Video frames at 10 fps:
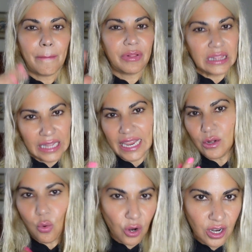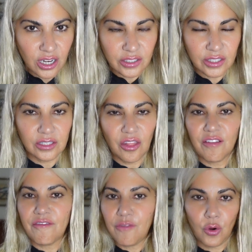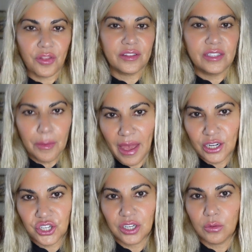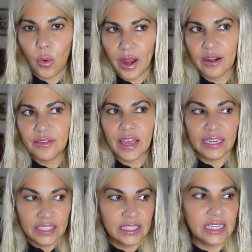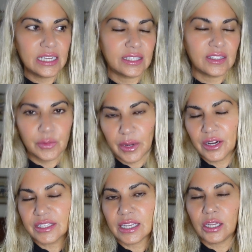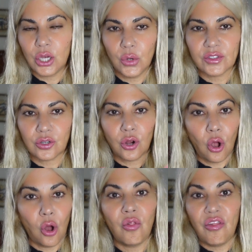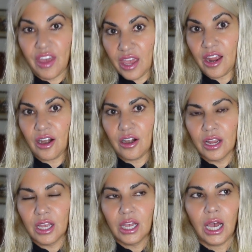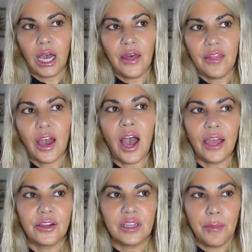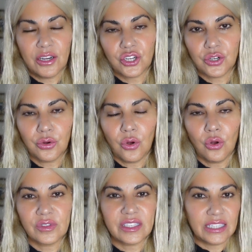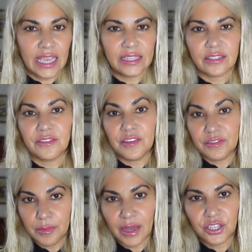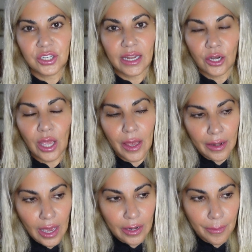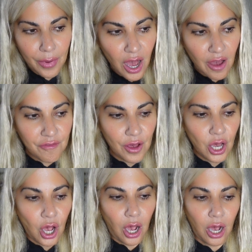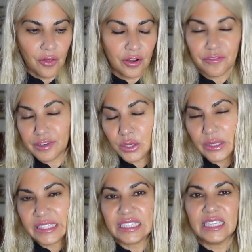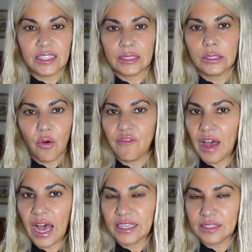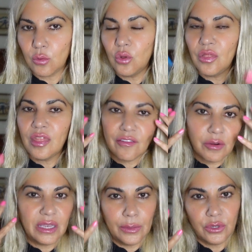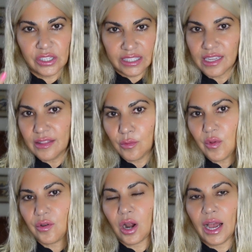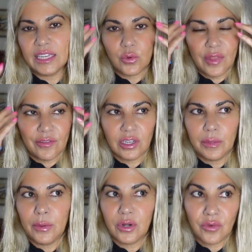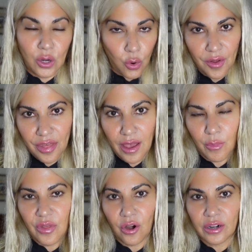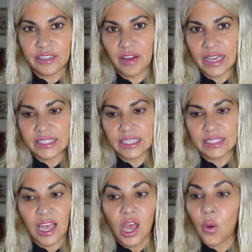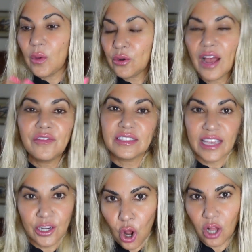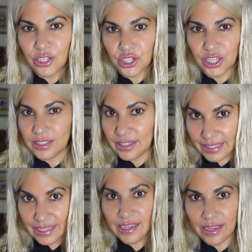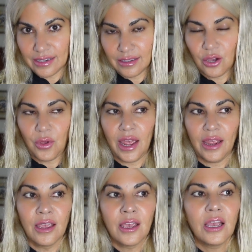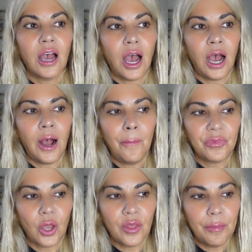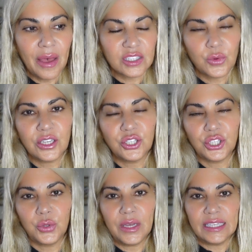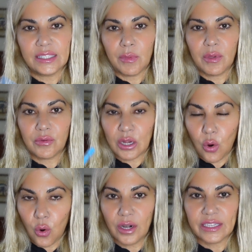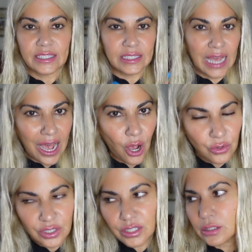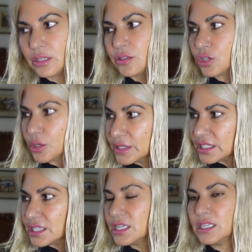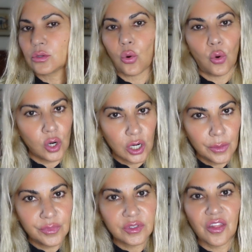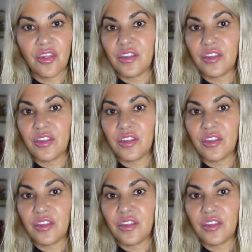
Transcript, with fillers: plane works, the fourth dimension where the entities and spirits and ghosts are all there, and the higher dimensional states, the fifth dimension and, and, and above, uh, their frequency is so fast that we'll never be able to see them with our eyes. We're never going to be able to record them with our devices. We don't have the technology to see it, okay? Um, the best we can do is maybe record sound, disturbances, orbs, and